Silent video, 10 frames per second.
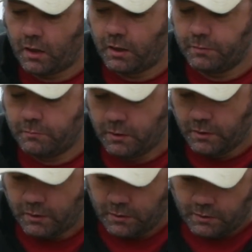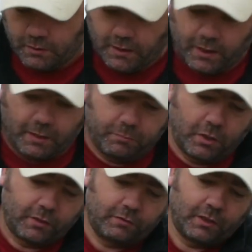at home.
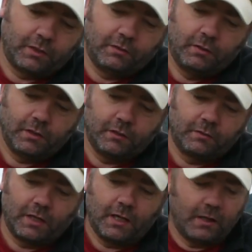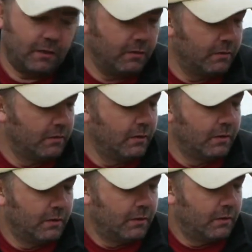Plugs in into here,
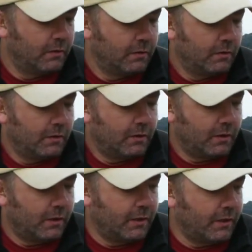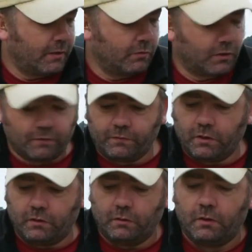and that will give
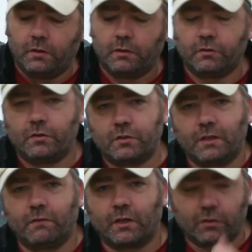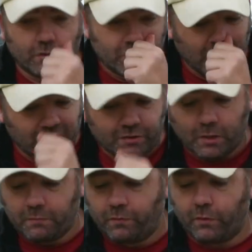it a good charge
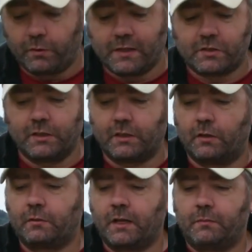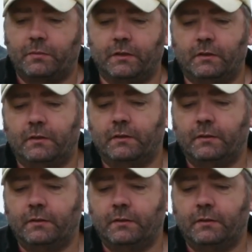up before you actually go camping.